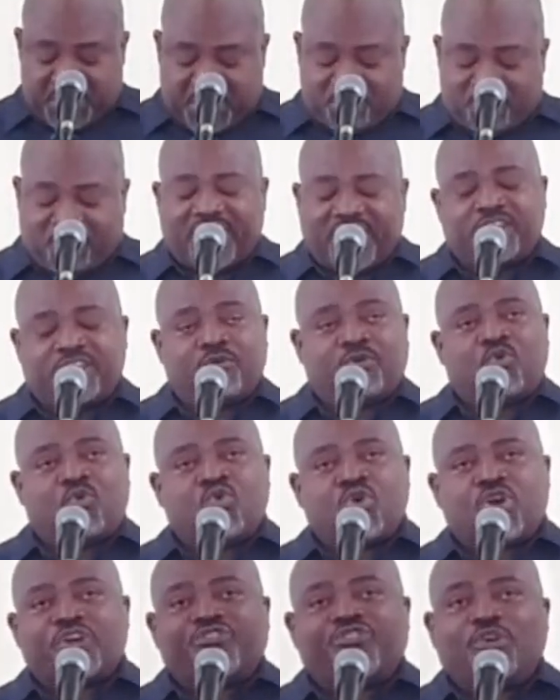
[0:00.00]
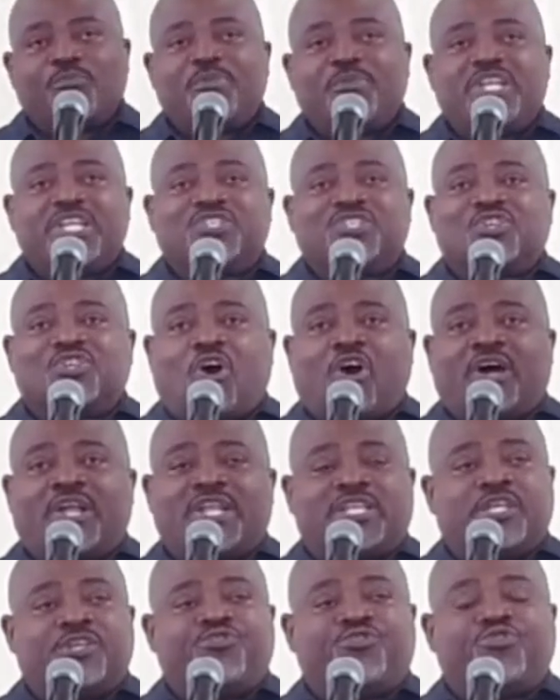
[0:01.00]
but they were worshiping this God
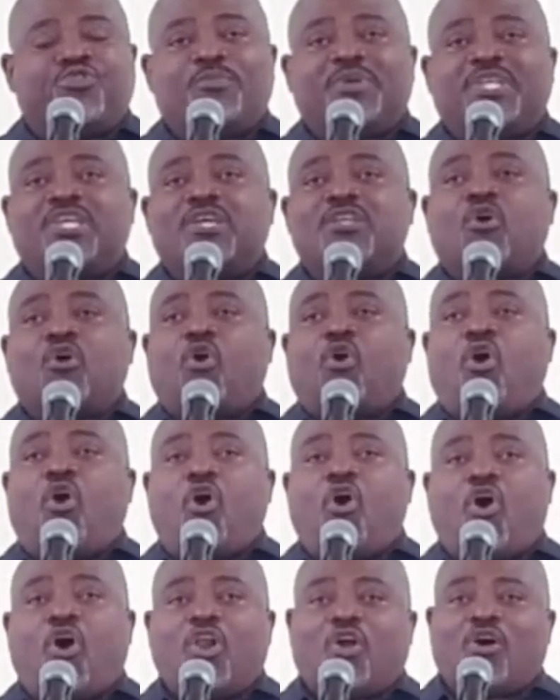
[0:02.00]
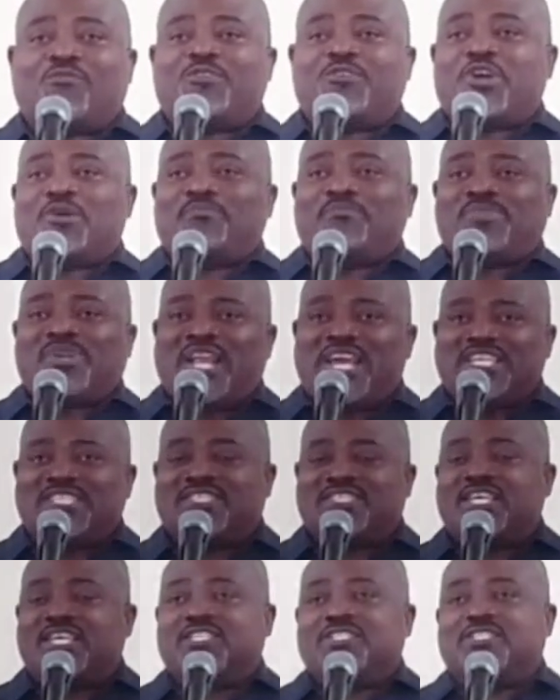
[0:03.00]
and attributing all of their
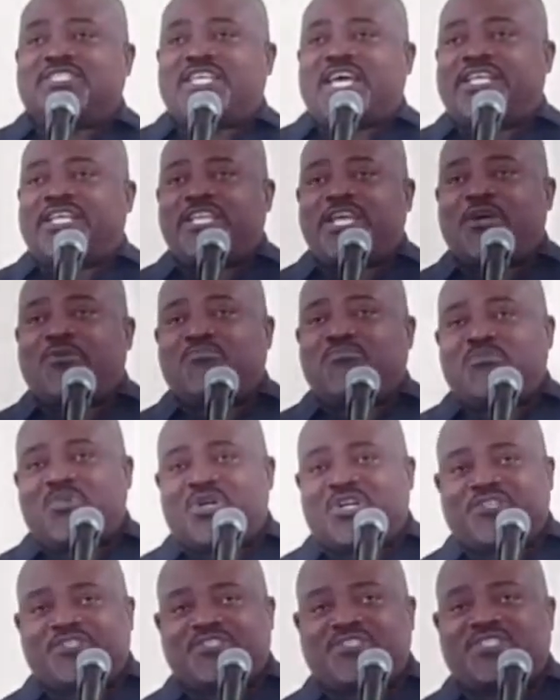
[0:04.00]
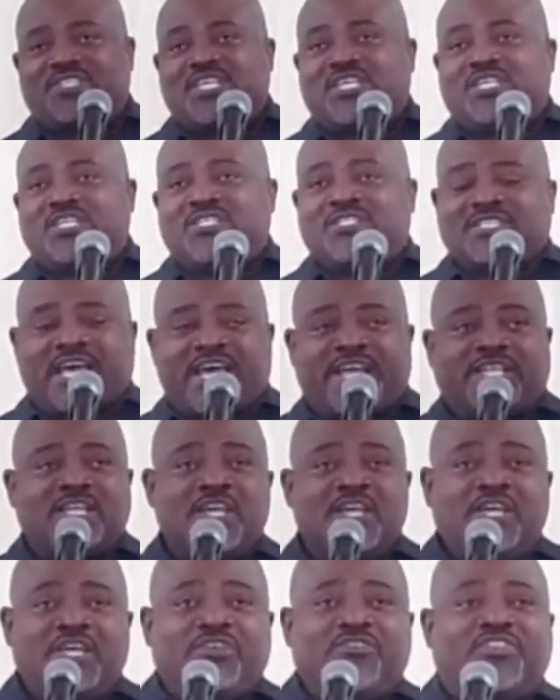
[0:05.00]
blessings and their mercies and
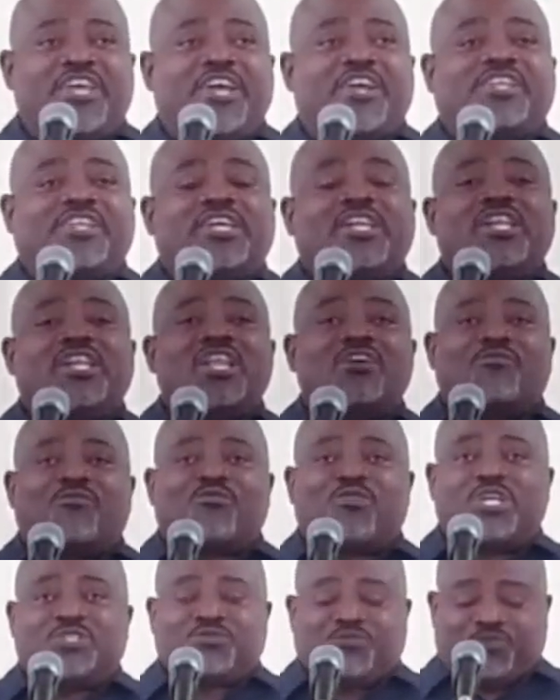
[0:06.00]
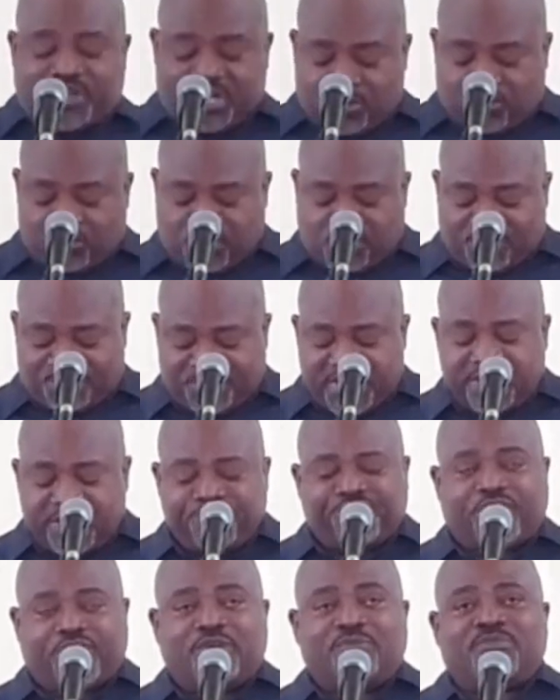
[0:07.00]
their deliverance from out of
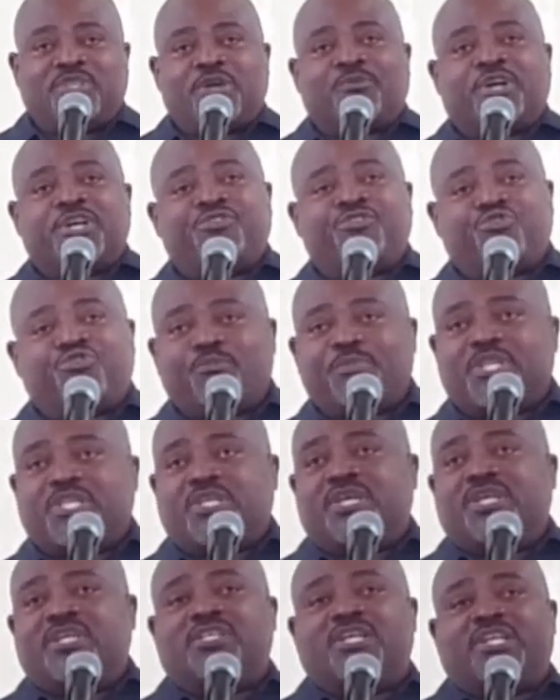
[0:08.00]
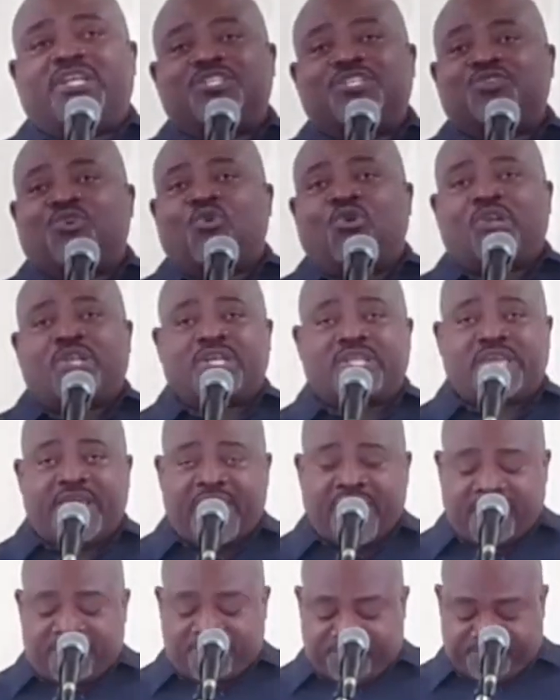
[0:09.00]
Egypt. They were attributing to this golden calf.